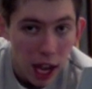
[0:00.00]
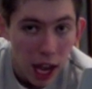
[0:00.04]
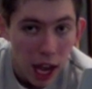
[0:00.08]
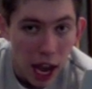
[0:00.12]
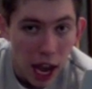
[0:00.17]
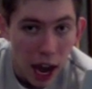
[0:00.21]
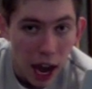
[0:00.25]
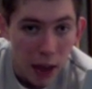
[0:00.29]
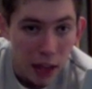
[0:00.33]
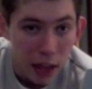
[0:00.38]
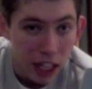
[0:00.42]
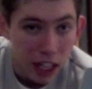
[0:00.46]

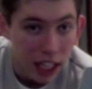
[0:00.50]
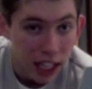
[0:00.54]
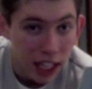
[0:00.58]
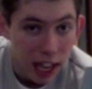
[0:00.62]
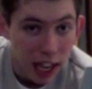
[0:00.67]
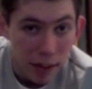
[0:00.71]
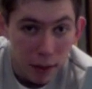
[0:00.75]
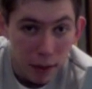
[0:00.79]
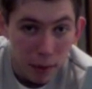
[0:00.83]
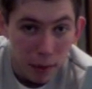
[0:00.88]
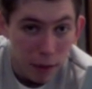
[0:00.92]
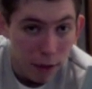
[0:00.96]
and then you just
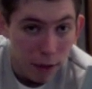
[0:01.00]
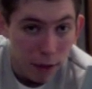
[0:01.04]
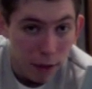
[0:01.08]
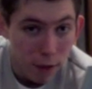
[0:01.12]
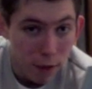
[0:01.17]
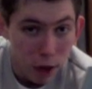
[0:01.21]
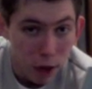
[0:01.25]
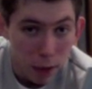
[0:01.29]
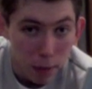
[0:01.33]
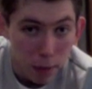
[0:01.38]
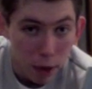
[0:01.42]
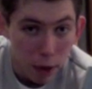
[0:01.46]
have a
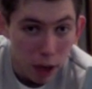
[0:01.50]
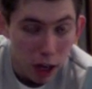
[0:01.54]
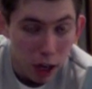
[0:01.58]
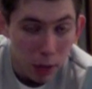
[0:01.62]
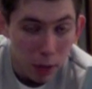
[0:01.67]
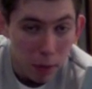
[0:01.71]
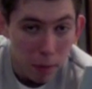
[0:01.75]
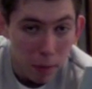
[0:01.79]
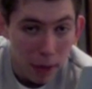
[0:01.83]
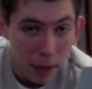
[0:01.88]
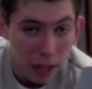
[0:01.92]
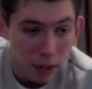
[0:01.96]
full-on
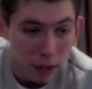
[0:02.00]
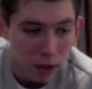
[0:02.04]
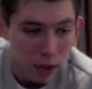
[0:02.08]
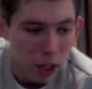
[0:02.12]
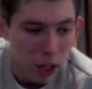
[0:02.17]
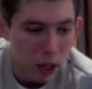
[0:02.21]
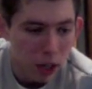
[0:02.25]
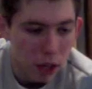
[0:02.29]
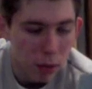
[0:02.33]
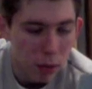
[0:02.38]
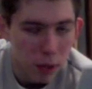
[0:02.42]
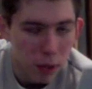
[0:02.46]
Pokemon battle
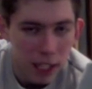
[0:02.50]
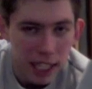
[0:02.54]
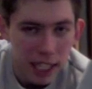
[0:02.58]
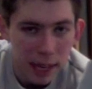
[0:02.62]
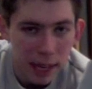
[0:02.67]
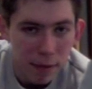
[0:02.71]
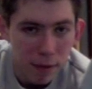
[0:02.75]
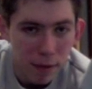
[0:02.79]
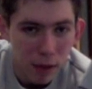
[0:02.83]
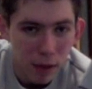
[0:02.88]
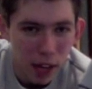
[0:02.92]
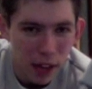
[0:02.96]
that you would have seen
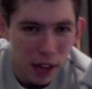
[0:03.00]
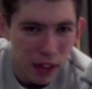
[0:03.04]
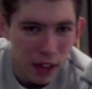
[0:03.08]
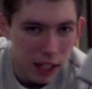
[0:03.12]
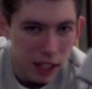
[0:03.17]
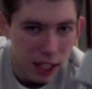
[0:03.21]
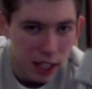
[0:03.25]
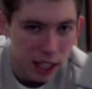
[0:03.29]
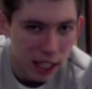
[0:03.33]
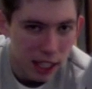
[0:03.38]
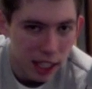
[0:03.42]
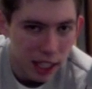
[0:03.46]
from like
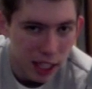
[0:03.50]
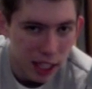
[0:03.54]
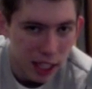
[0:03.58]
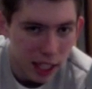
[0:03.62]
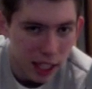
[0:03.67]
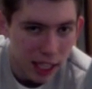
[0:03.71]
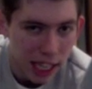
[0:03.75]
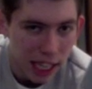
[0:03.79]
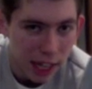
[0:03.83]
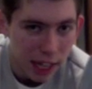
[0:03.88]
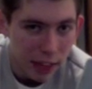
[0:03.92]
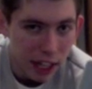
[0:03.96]
the
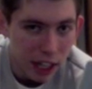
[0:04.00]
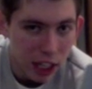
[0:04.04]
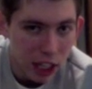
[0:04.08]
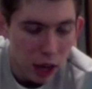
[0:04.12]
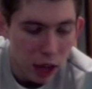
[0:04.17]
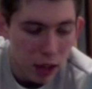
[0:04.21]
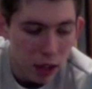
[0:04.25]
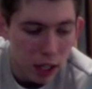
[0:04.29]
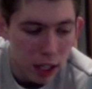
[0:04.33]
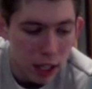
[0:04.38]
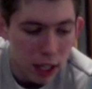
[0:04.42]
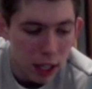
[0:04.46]
TV
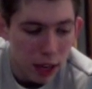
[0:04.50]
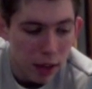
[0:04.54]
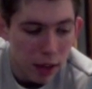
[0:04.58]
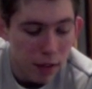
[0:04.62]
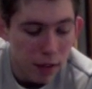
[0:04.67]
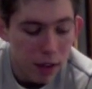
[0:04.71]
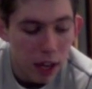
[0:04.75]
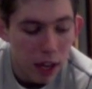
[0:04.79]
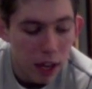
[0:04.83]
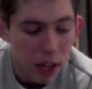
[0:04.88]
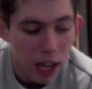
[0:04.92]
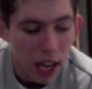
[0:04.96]
shows and
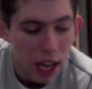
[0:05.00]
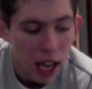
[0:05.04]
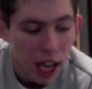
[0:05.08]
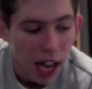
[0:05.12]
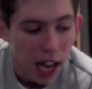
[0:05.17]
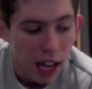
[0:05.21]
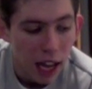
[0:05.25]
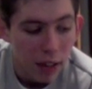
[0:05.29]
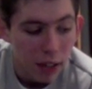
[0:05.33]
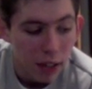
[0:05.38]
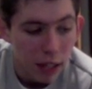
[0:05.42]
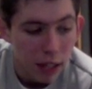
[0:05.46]
stuff.
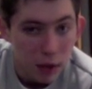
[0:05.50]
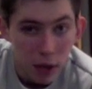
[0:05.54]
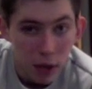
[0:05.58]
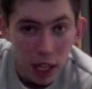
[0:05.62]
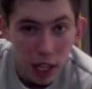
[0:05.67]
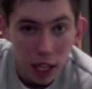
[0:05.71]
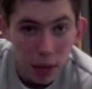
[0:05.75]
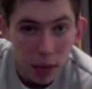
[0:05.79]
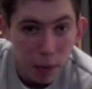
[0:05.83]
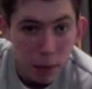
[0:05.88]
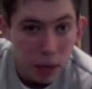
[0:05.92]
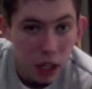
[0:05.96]
And it's really
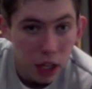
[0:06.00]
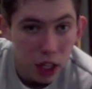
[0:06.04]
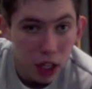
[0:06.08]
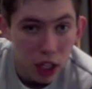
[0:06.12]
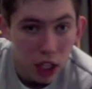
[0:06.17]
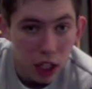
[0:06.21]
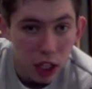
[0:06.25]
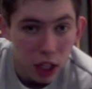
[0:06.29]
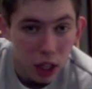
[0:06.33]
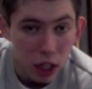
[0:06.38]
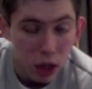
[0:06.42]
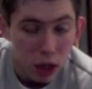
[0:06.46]
good because you
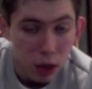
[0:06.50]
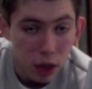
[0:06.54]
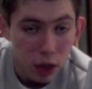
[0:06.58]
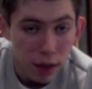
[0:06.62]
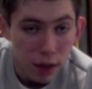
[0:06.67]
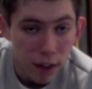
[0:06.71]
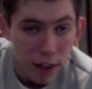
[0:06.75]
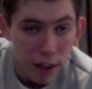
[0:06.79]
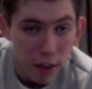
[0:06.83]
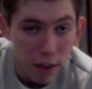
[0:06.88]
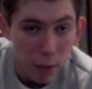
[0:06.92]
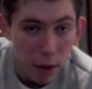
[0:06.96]
can choose all your
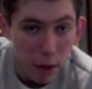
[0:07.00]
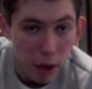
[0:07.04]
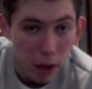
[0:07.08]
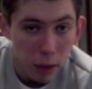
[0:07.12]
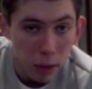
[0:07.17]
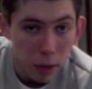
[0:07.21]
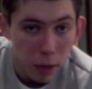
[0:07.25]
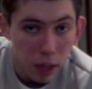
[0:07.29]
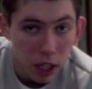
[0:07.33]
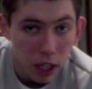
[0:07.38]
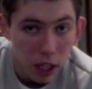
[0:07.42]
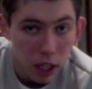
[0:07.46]
favourite
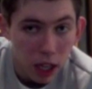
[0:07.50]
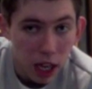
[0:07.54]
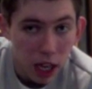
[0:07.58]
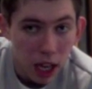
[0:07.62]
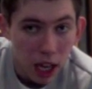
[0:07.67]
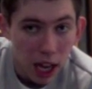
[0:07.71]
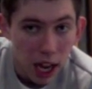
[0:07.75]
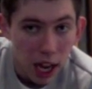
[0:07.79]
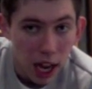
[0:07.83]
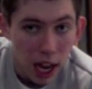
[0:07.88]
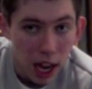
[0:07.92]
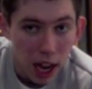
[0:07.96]
Pokemon,
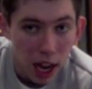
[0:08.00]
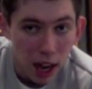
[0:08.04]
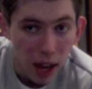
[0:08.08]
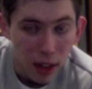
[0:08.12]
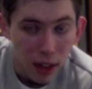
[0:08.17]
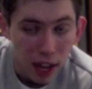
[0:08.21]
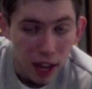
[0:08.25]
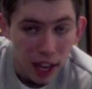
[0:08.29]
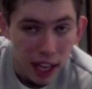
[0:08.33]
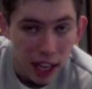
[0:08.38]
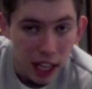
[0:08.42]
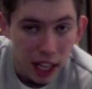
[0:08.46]

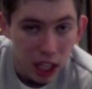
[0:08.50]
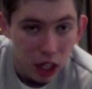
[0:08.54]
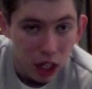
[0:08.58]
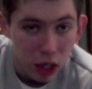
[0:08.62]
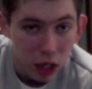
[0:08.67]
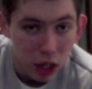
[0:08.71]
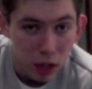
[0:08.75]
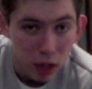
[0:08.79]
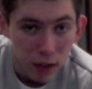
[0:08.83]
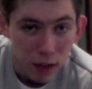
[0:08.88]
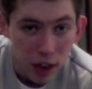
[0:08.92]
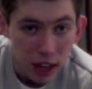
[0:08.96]
and you can
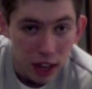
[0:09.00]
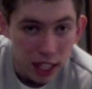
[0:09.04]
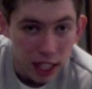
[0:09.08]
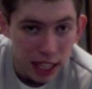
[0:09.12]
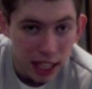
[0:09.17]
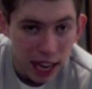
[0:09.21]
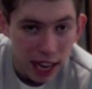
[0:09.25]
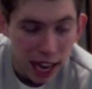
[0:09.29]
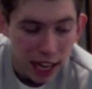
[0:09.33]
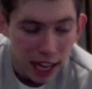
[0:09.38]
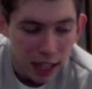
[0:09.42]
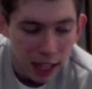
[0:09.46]
use various
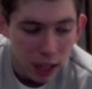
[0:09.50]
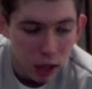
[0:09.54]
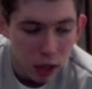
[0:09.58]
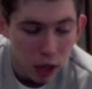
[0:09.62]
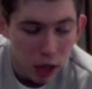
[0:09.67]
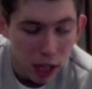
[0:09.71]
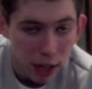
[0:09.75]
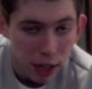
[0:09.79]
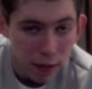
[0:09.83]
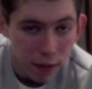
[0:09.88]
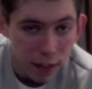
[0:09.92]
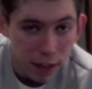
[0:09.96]
attacks to
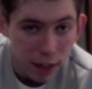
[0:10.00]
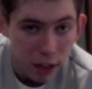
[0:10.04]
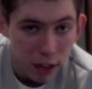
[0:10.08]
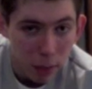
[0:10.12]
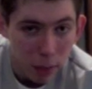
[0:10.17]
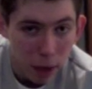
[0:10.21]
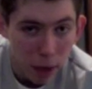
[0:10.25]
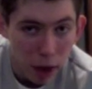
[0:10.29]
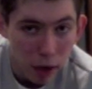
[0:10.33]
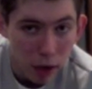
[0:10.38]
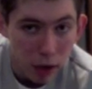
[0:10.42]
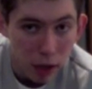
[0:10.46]
try and defeat your
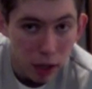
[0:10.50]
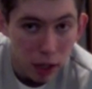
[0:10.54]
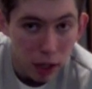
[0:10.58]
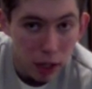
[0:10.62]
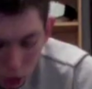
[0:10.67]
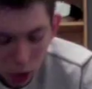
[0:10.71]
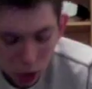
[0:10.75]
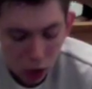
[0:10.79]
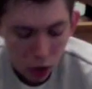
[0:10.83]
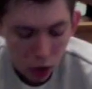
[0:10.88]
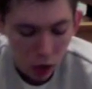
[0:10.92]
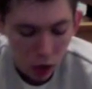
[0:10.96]
opponent.
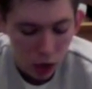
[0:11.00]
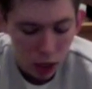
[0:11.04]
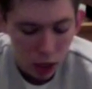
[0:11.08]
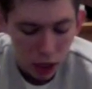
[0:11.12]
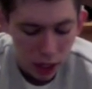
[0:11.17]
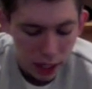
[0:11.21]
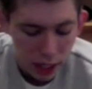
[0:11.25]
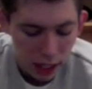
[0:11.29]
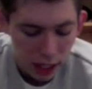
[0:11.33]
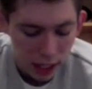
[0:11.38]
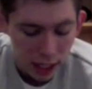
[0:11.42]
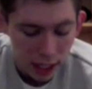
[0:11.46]
Got the
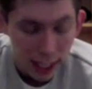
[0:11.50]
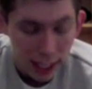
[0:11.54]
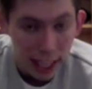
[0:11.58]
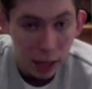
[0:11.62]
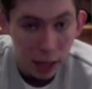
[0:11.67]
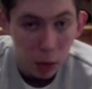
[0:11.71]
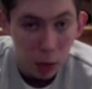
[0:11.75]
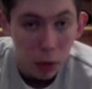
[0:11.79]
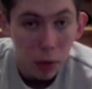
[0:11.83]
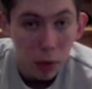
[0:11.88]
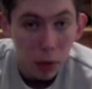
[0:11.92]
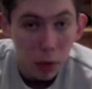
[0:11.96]

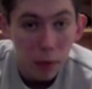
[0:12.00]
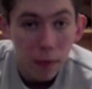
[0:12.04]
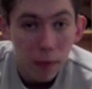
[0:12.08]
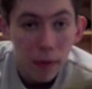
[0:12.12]
sequel.